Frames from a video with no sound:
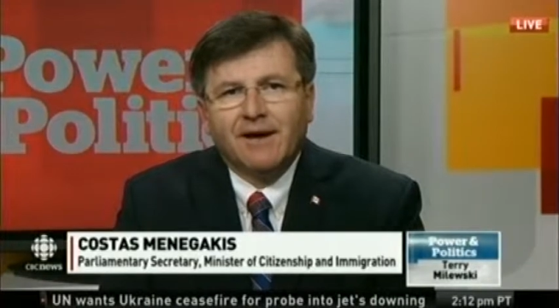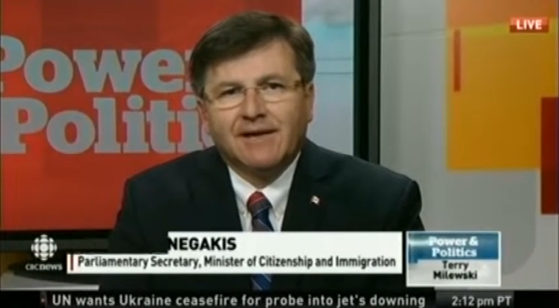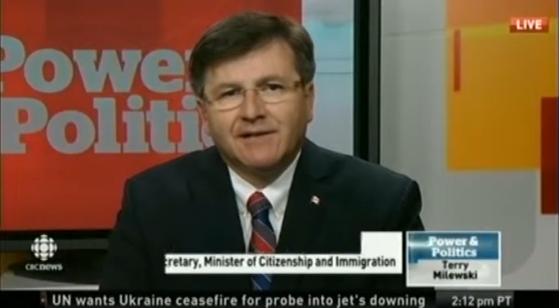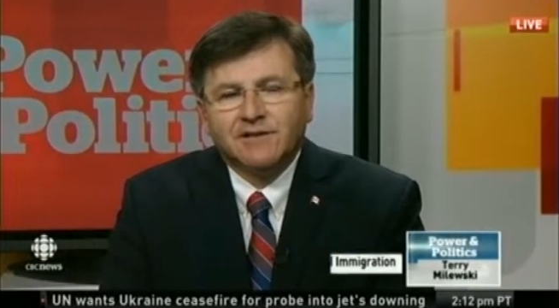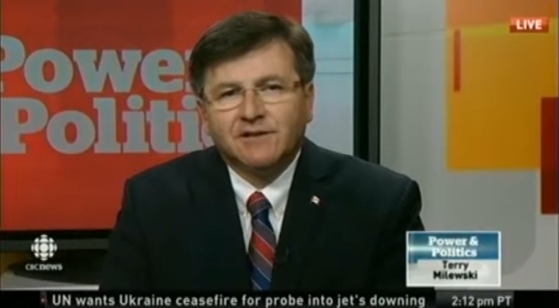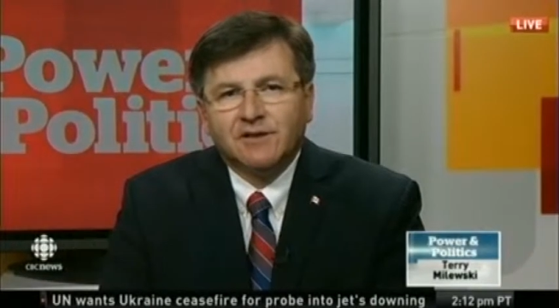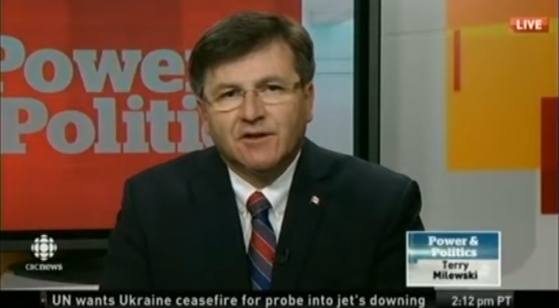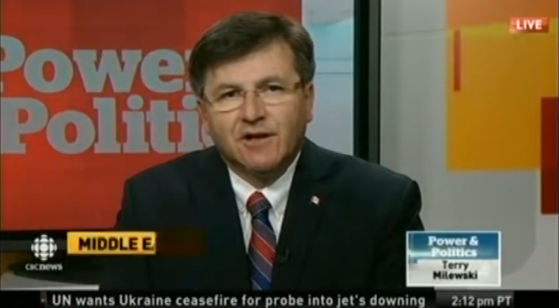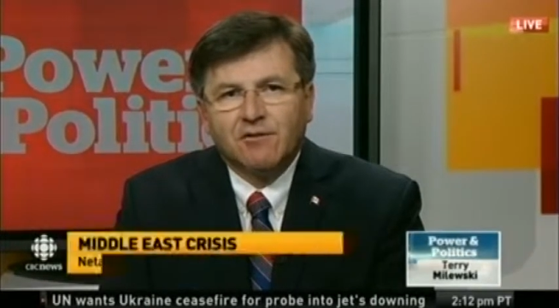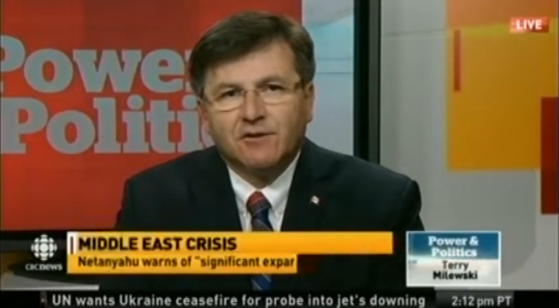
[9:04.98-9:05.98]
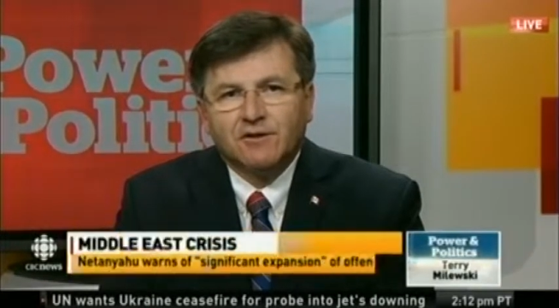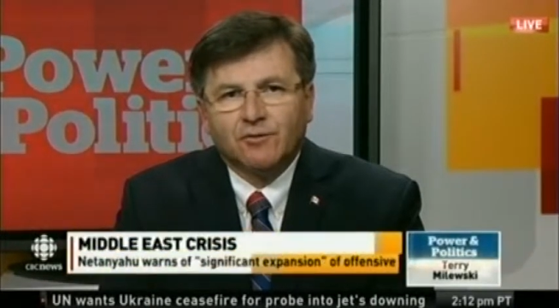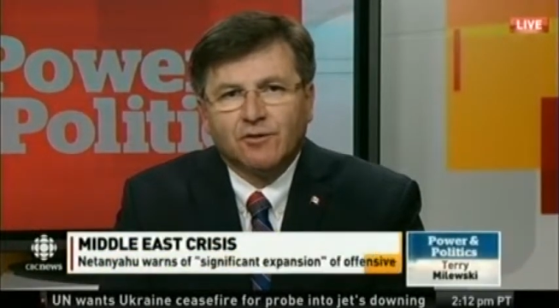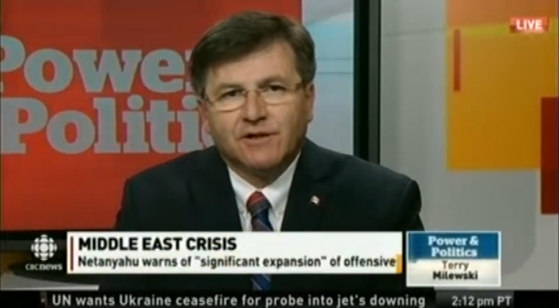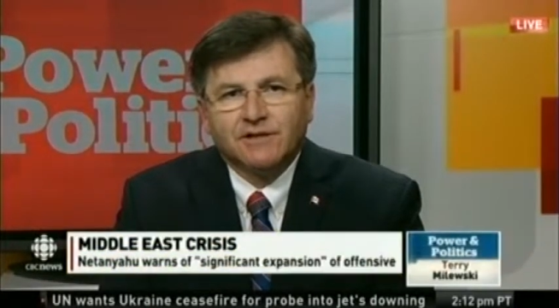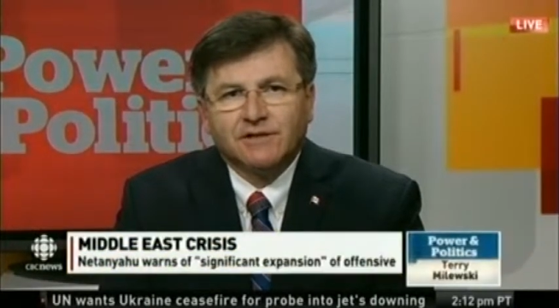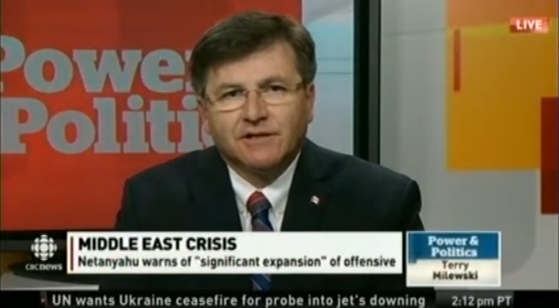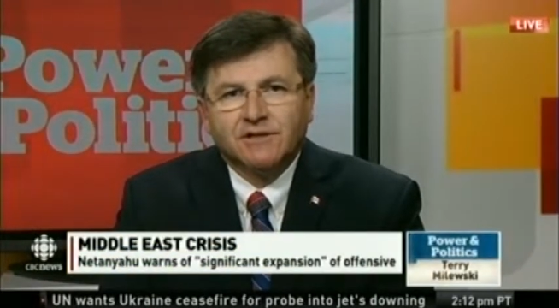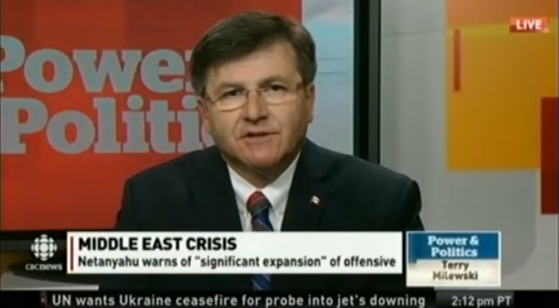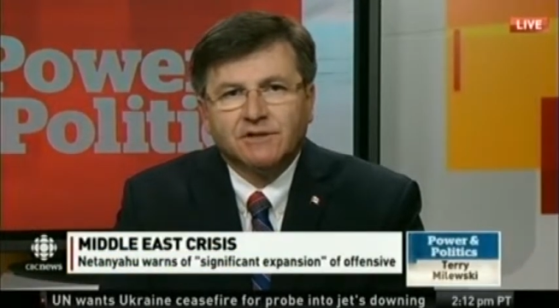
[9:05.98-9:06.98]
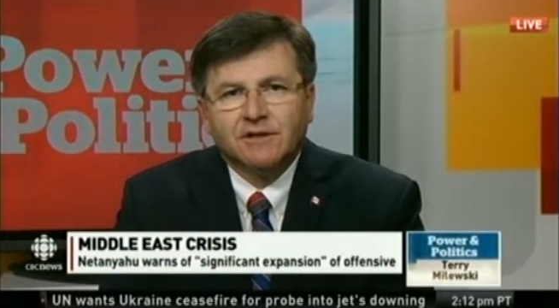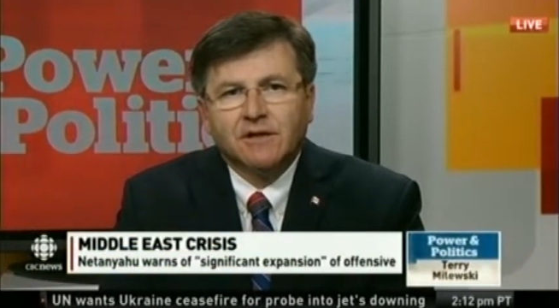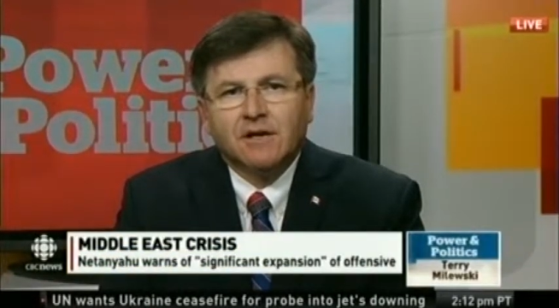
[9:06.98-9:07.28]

by a listed terrorist organization.